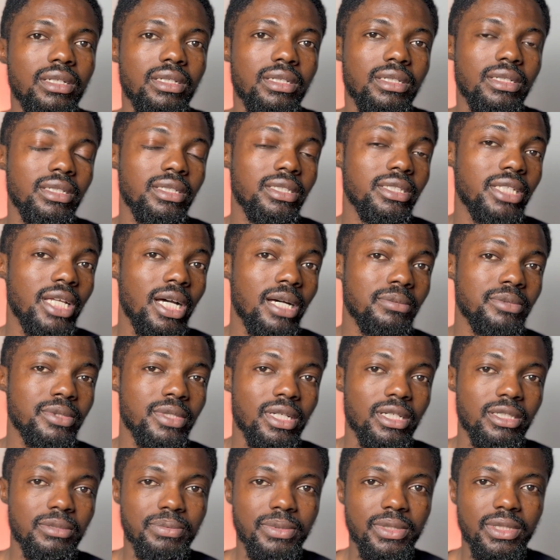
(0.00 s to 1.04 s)
in
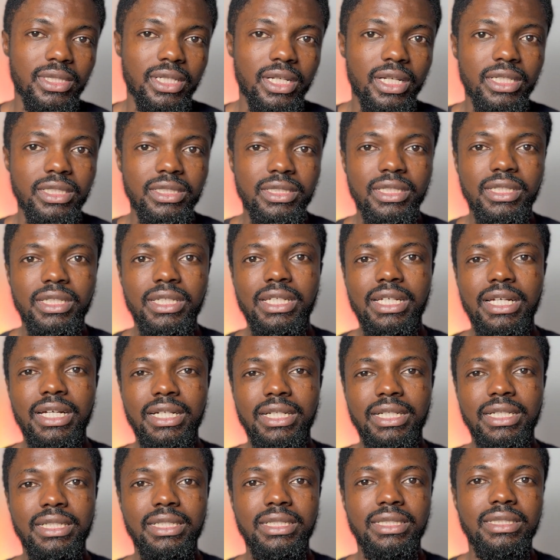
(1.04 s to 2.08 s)
Darmstadt precisely,
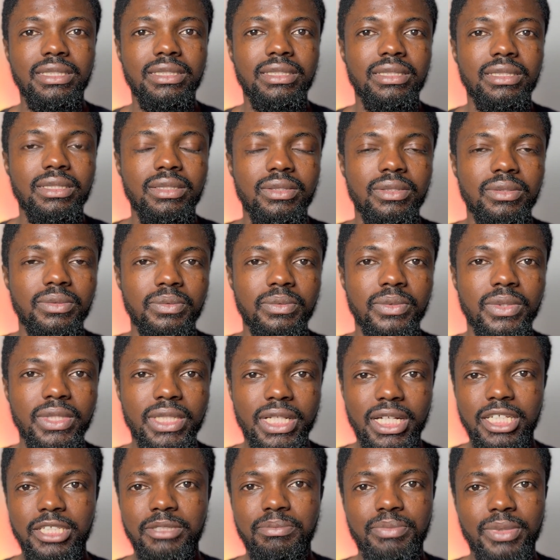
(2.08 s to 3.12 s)
and what
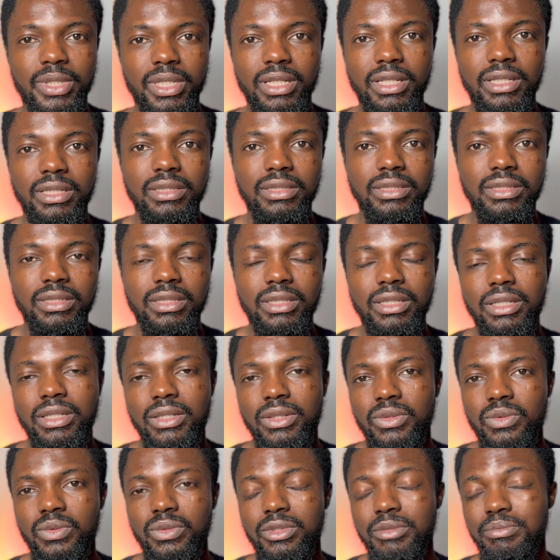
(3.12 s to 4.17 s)
I spend
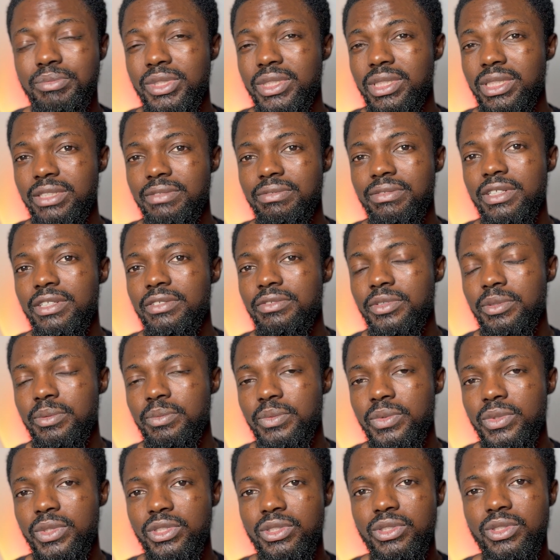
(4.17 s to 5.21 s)
would be different
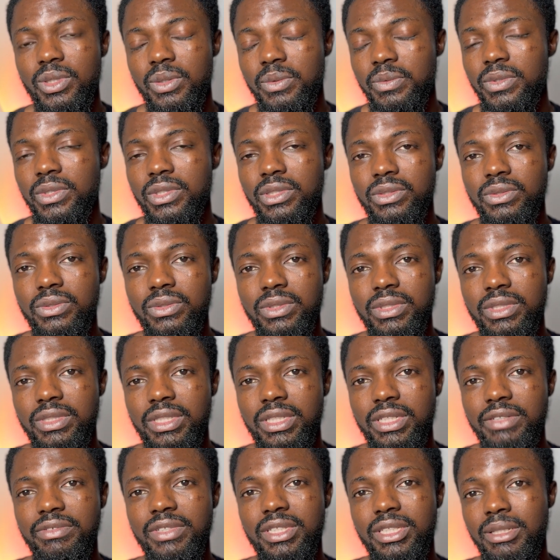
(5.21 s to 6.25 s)
from what someone who is
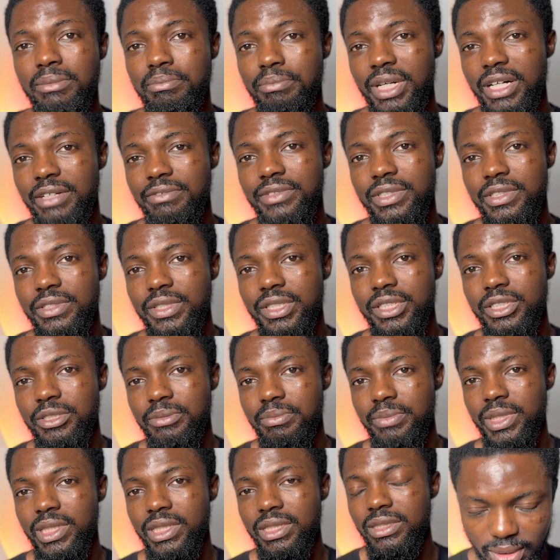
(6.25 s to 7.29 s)
living in Bavaria
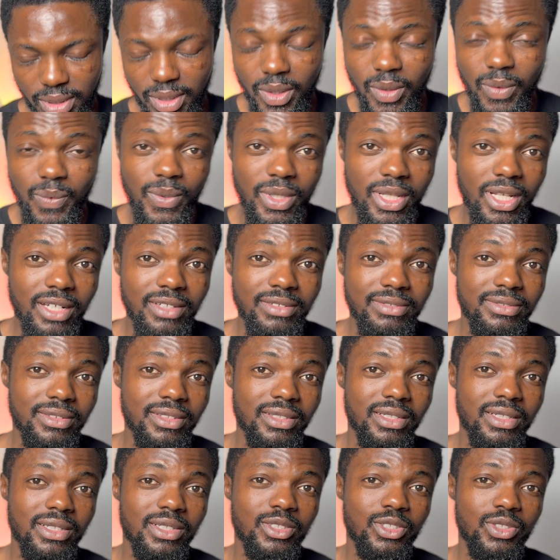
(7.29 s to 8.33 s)
spends. Without
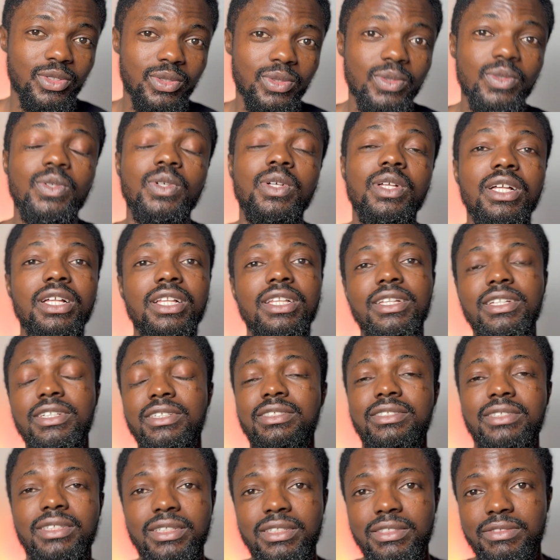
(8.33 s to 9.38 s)
further ado,
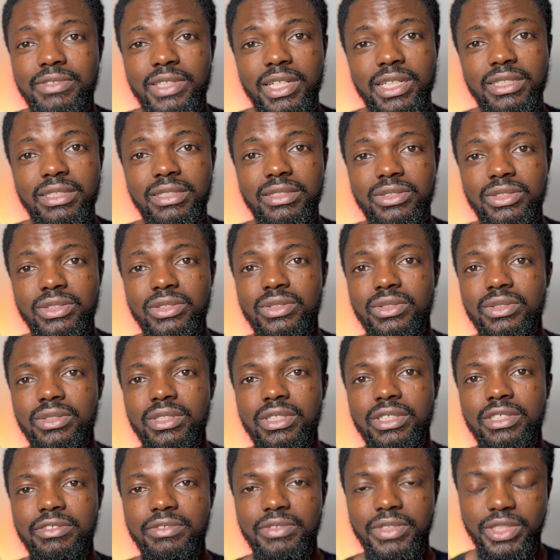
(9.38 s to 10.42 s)
let's delve right into
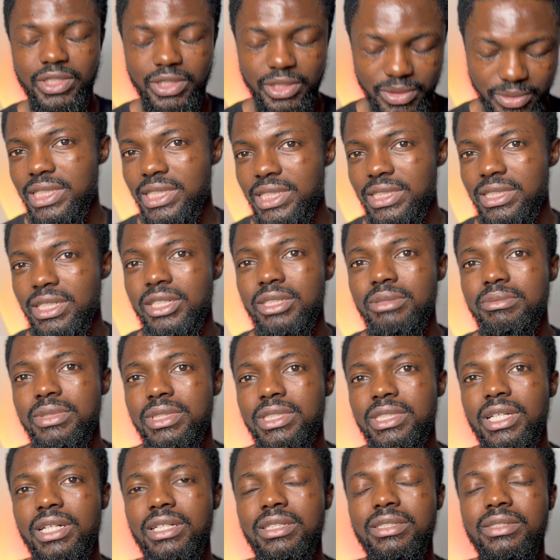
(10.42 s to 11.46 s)
today's video. First, I'll be
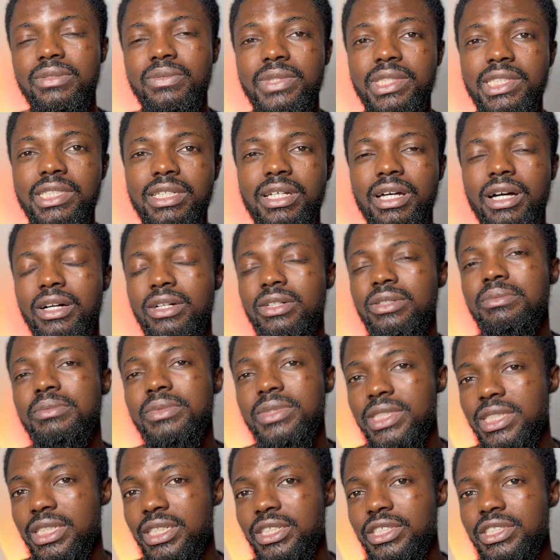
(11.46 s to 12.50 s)
starting with
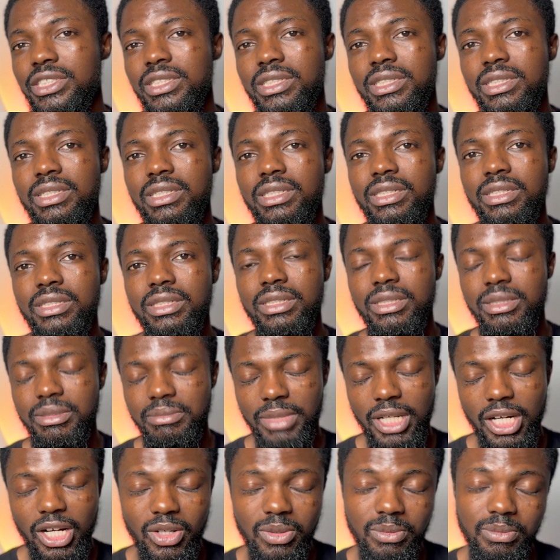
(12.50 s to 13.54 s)
accommodation,
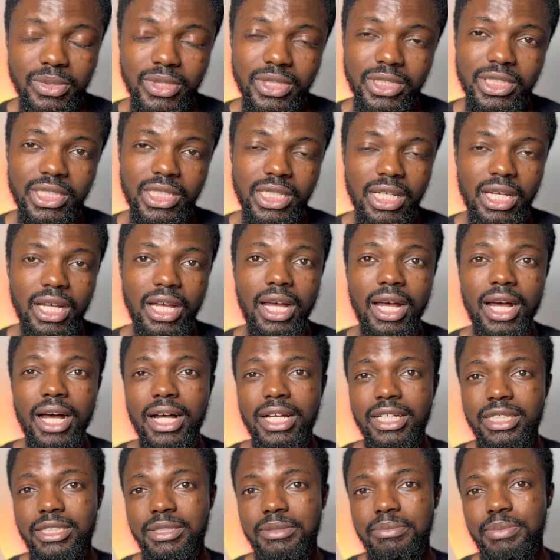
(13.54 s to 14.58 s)
how much
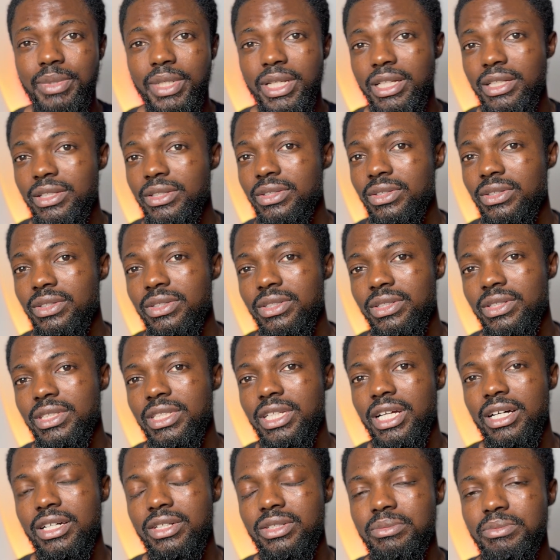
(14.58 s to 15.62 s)
I spend on
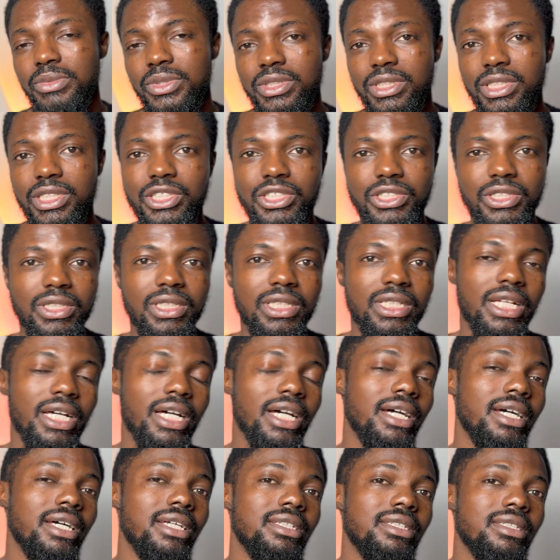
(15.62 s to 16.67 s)
accommodation.
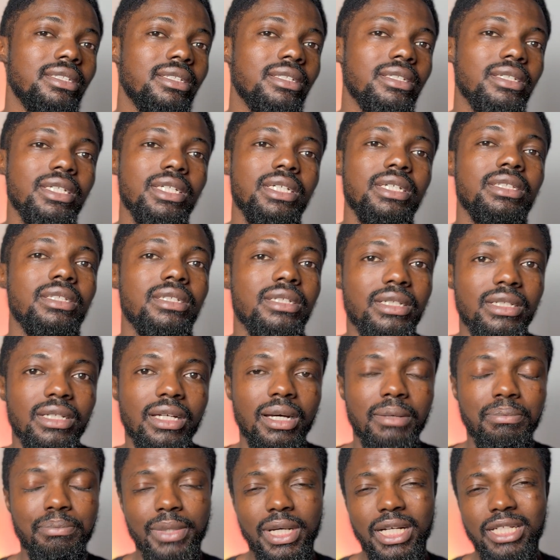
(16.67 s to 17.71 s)
And the
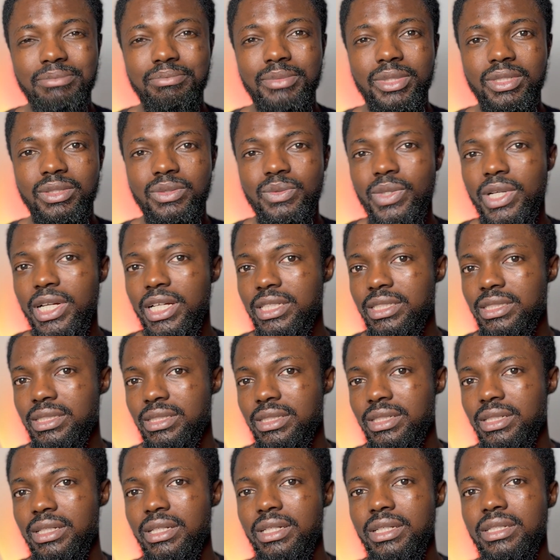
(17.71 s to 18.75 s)
apartment where I
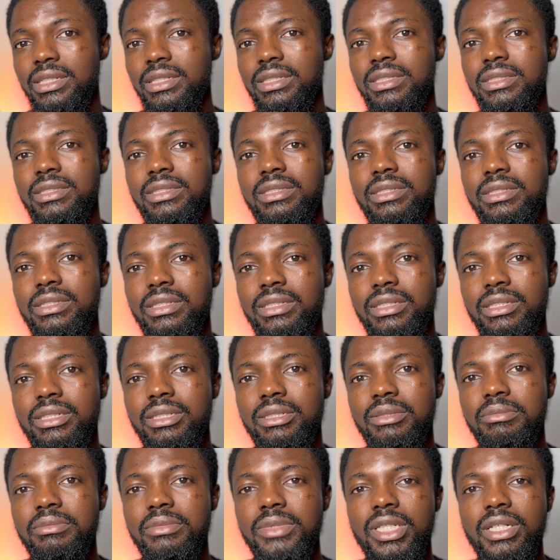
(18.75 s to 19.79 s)
stay is
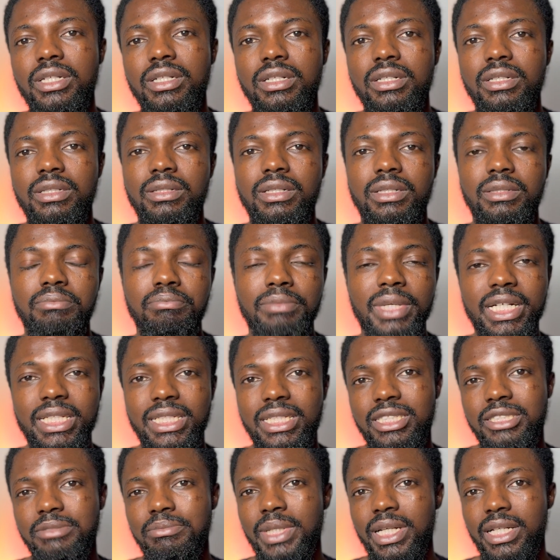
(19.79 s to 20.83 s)

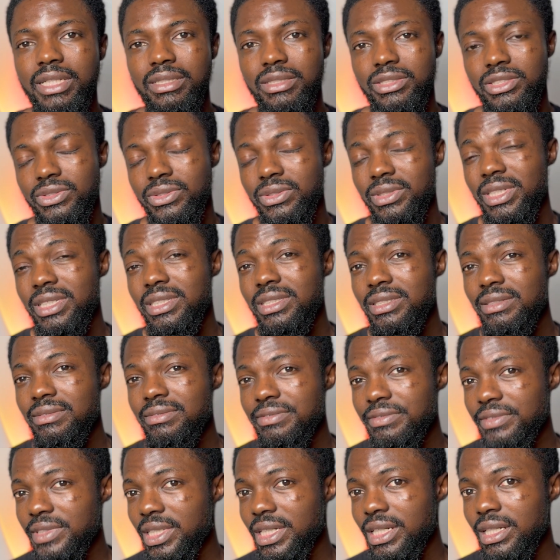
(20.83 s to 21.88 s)
managed by the
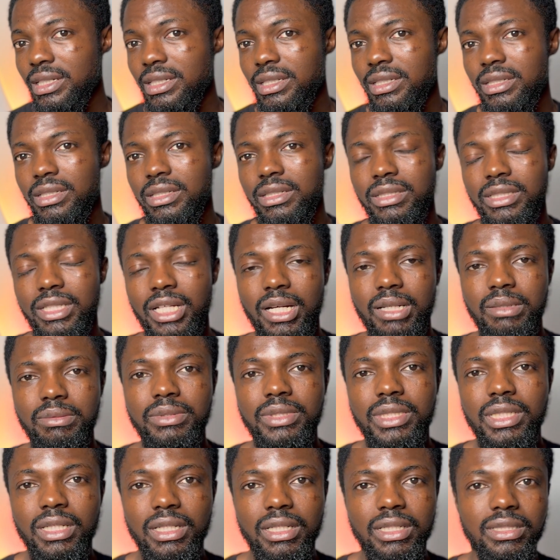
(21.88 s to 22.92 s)
Studentenwerk
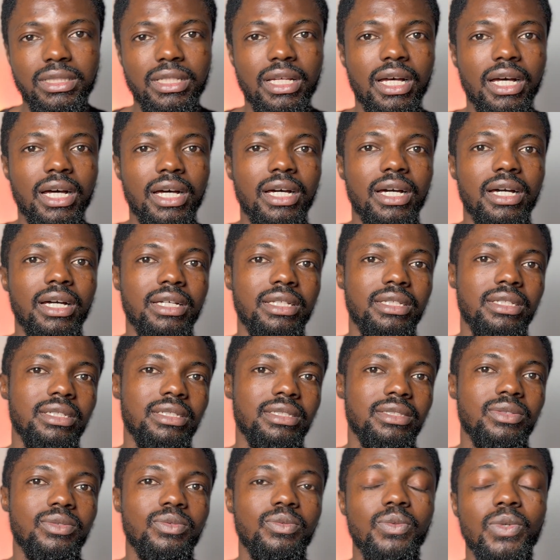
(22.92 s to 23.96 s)
Darmstadt, and
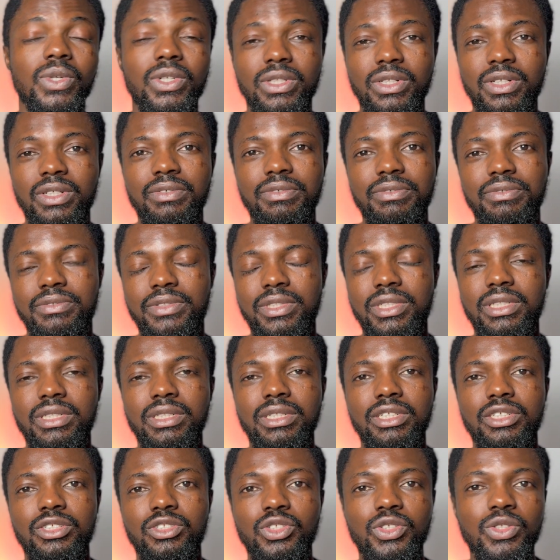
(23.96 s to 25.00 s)
it's one of
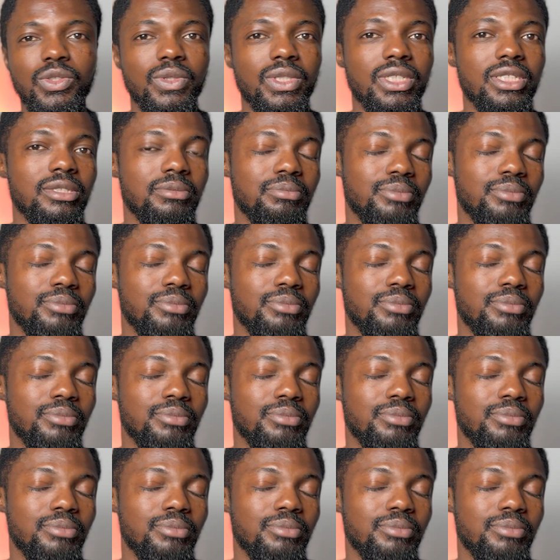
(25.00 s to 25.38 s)
the newest